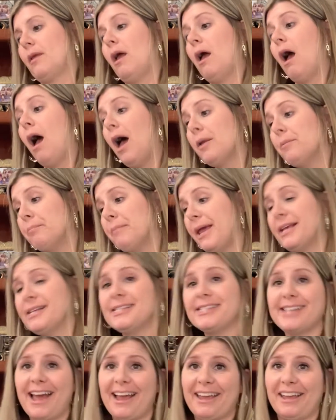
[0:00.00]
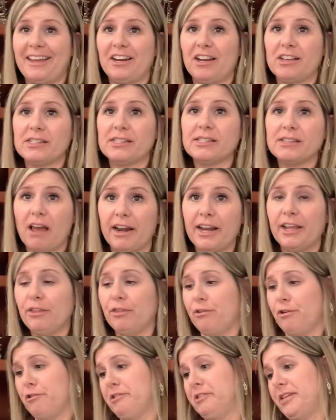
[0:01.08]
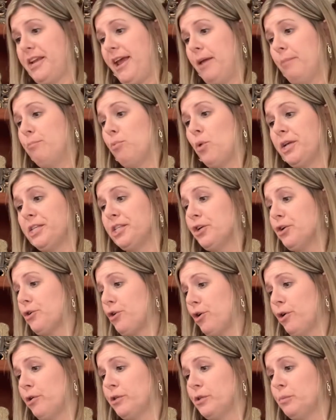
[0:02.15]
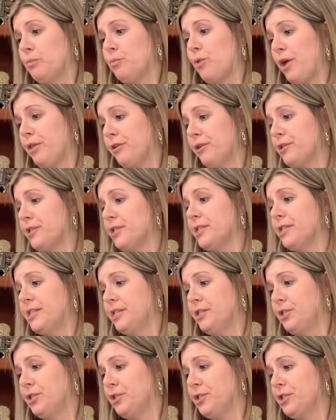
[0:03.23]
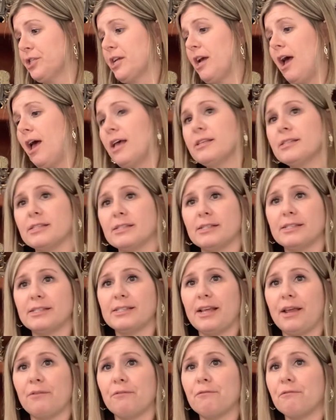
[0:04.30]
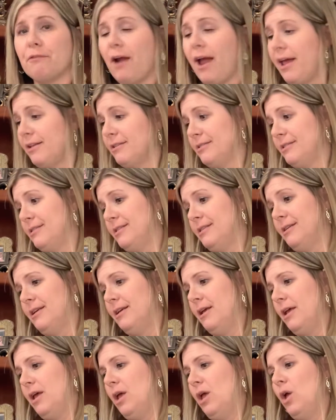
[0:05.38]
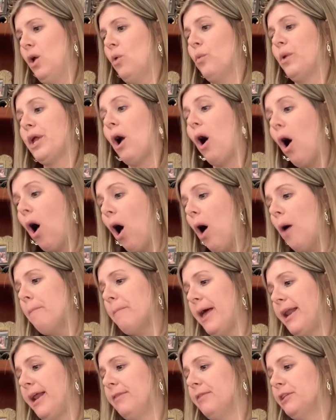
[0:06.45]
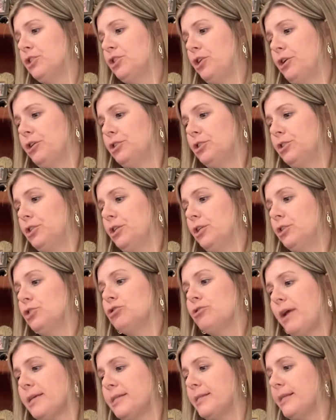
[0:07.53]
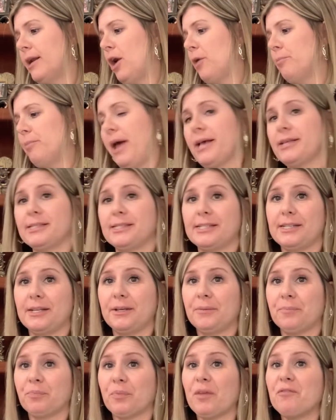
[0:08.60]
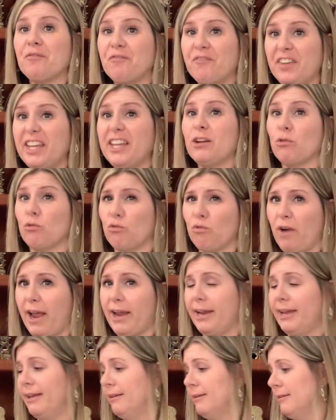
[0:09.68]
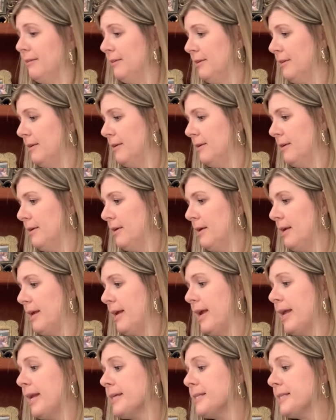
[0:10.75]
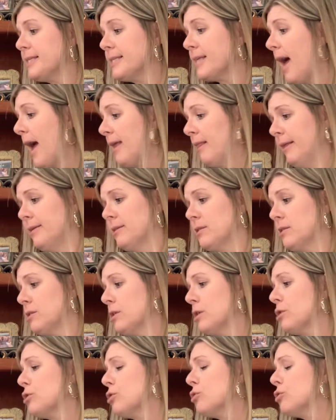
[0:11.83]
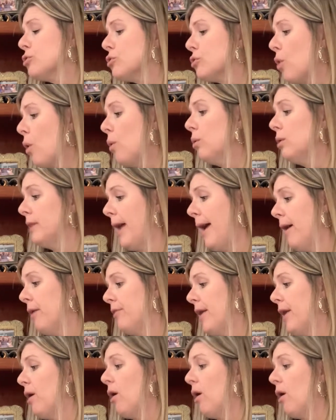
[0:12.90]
On May 2nd, a sunny Thursday, boys and girls, brothers and sisters, cousins and friends, we all met at the church, dressed in our best, feet ready, in a silence so loud that